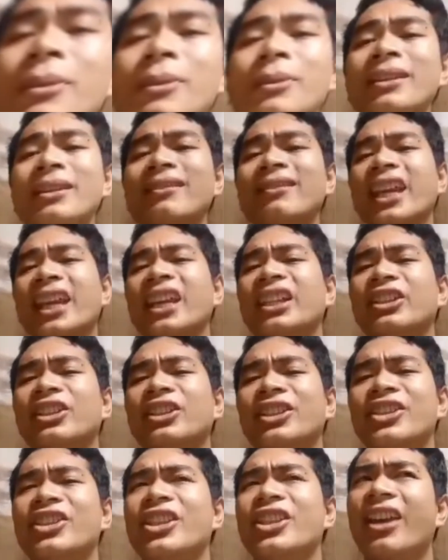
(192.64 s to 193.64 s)

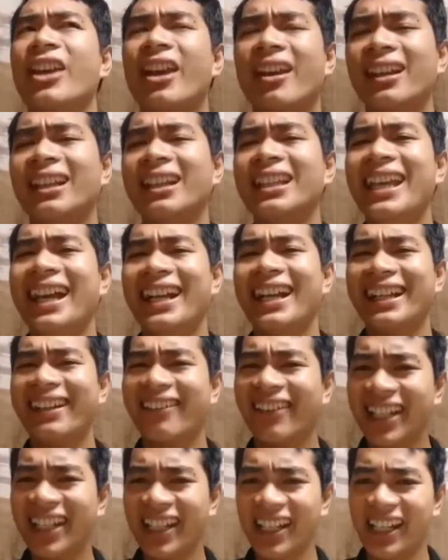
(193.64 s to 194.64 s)
Commentators generally
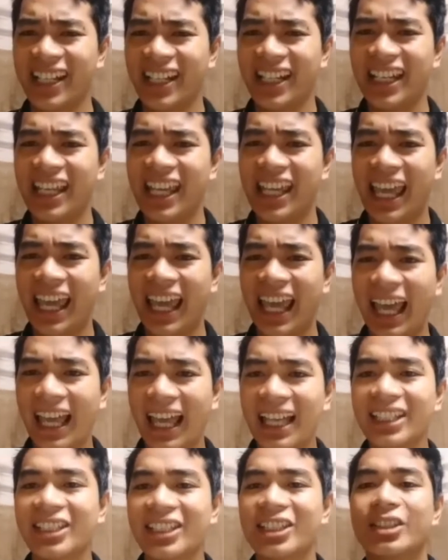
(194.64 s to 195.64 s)
agree
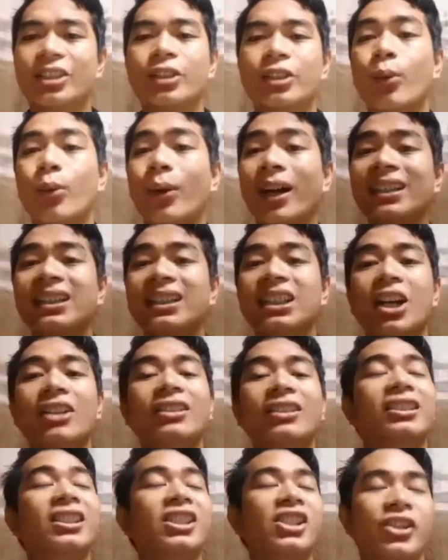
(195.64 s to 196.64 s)
as to what
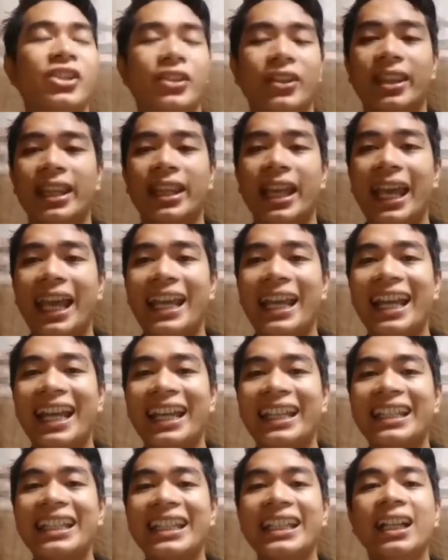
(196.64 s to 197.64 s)
constitutes an
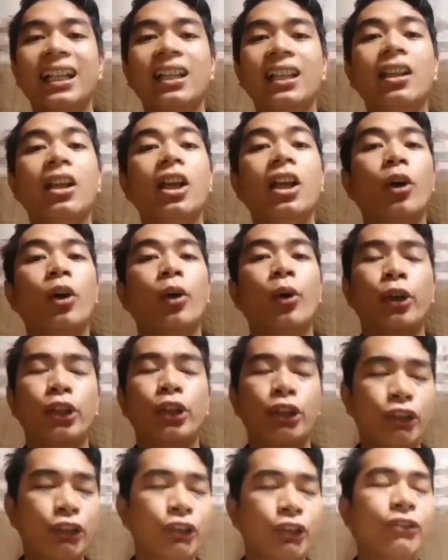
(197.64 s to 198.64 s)
ideal or
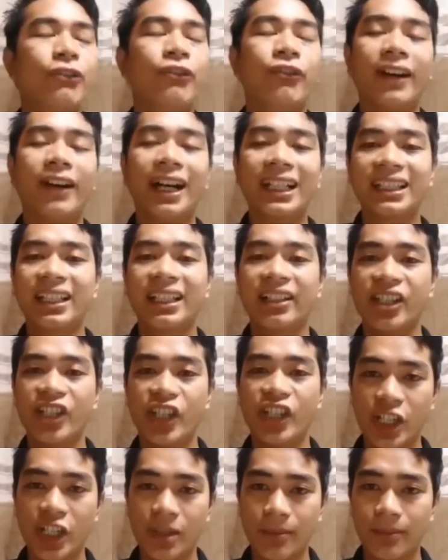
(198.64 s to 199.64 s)
good VAT
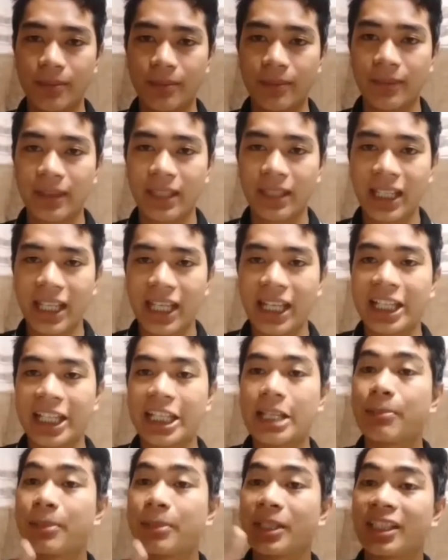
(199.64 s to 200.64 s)
regime.
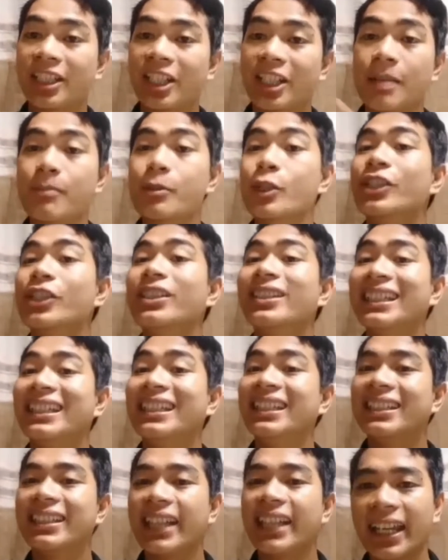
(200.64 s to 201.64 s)
The prescriptions
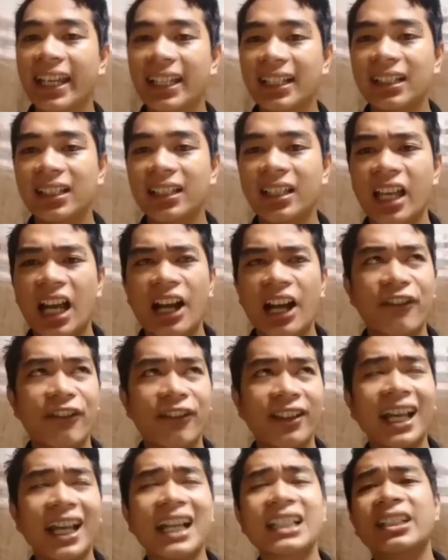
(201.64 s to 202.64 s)
entail a
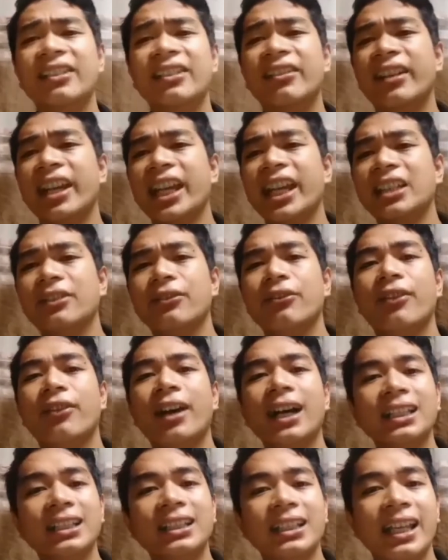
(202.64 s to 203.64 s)
flat rate
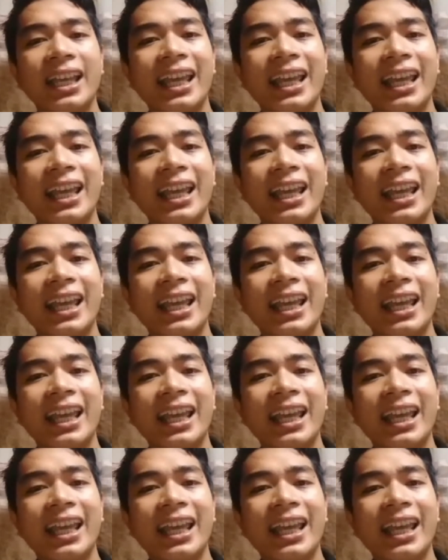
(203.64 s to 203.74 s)
VAT